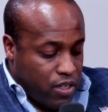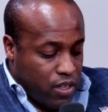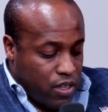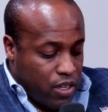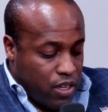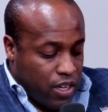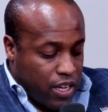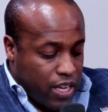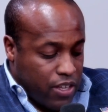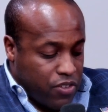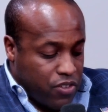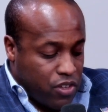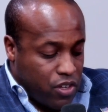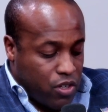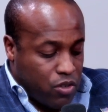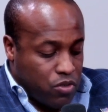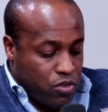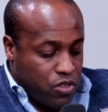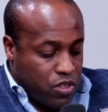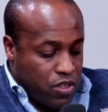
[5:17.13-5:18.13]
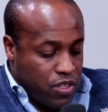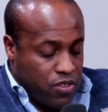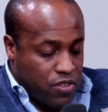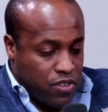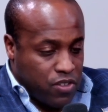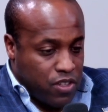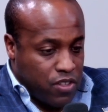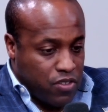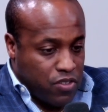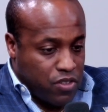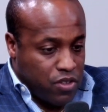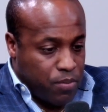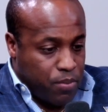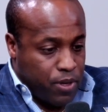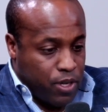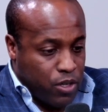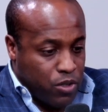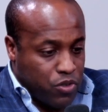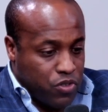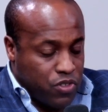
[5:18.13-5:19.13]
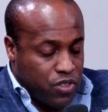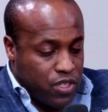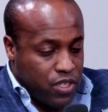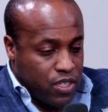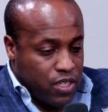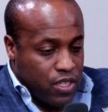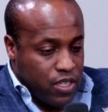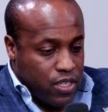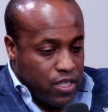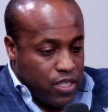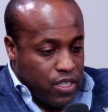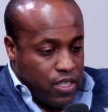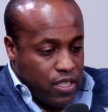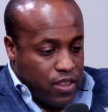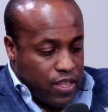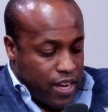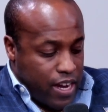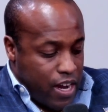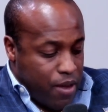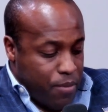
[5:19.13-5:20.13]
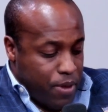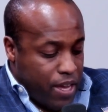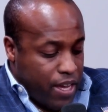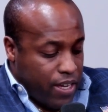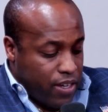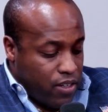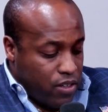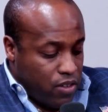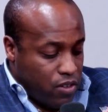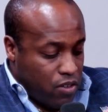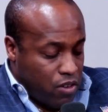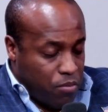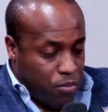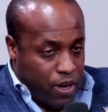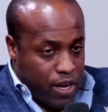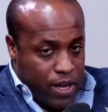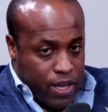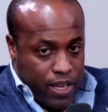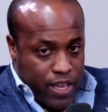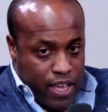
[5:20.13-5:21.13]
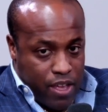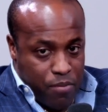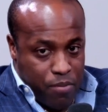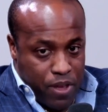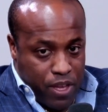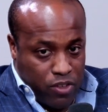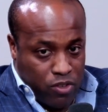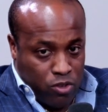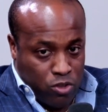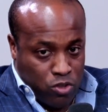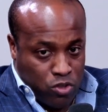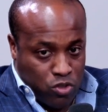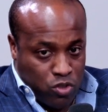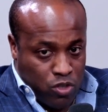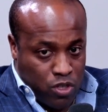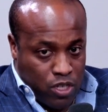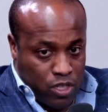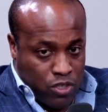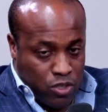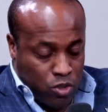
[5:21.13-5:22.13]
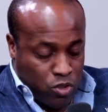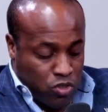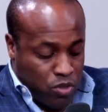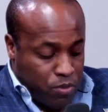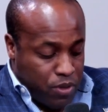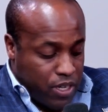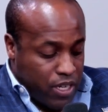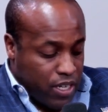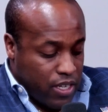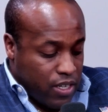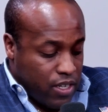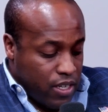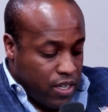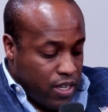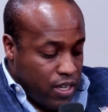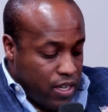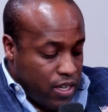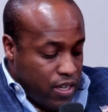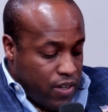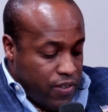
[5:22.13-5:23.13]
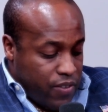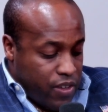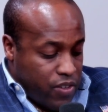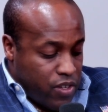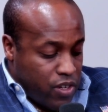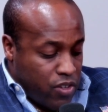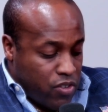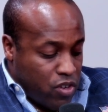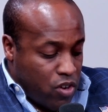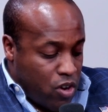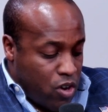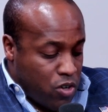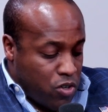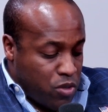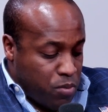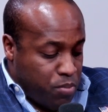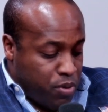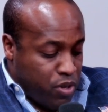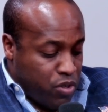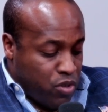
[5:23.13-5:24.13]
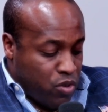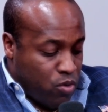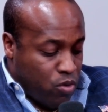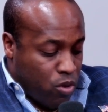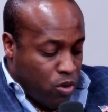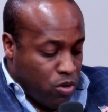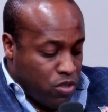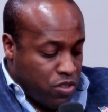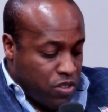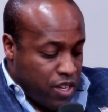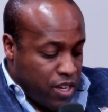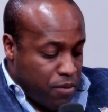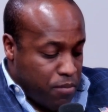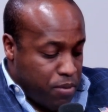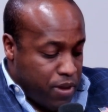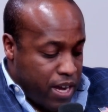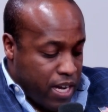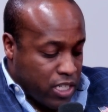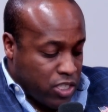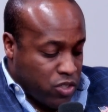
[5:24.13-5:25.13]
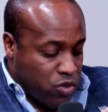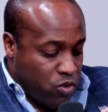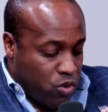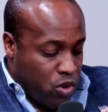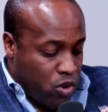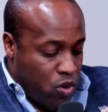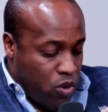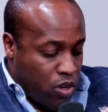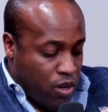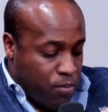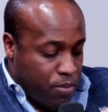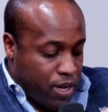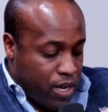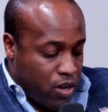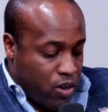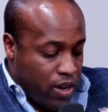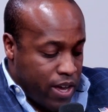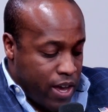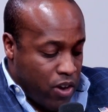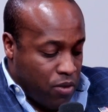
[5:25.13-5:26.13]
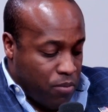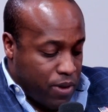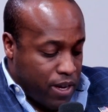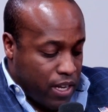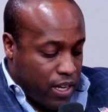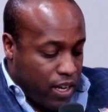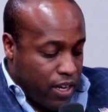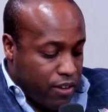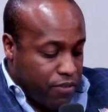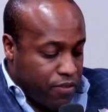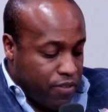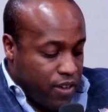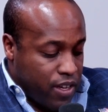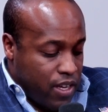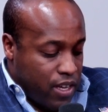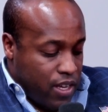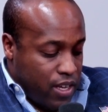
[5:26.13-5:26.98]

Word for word: Yeah. Okay. So, so this is this is the post that I made on my campaign social uh, social media. Sure. I said it's hard to put into words the impact General Colin Powell had on my life.